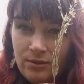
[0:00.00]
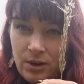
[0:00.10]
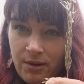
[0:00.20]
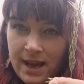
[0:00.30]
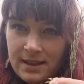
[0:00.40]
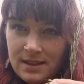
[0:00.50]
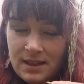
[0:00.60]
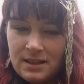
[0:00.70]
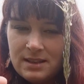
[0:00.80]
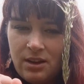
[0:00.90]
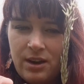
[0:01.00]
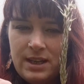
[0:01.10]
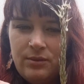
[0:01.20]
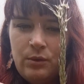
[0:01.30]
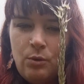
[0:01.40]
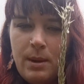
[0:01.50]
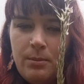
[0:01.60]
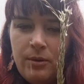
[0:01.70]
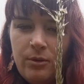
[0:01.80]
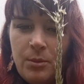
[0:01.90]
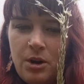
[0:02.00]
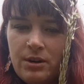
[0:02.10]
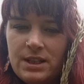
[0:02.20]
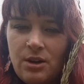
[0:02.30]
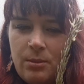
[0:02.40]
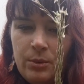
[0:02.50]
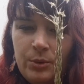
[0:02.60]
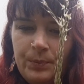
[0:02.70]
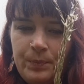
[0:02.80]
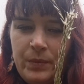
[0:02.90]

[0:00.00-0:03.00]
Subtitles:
florets inside, if we remember from our example.